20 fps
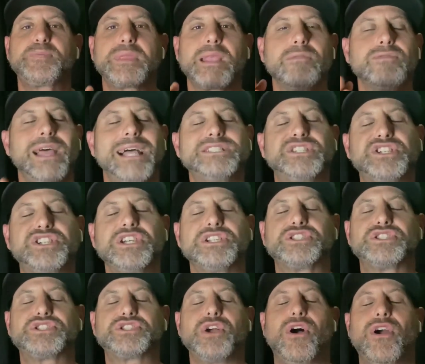Let's
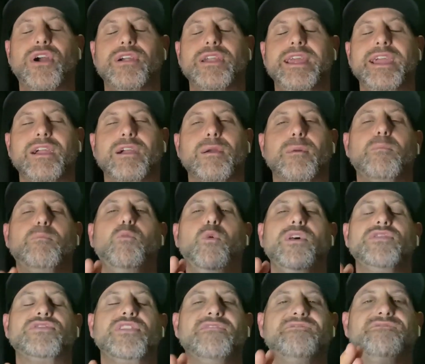just start here
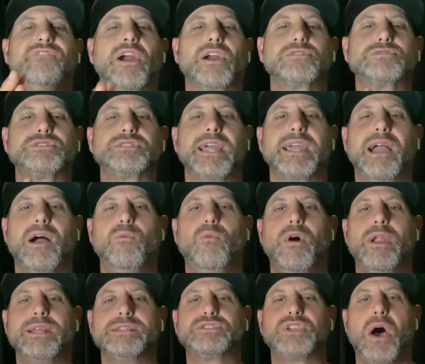with the first thing I
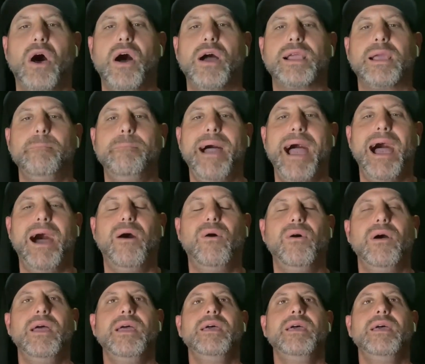want to talk about.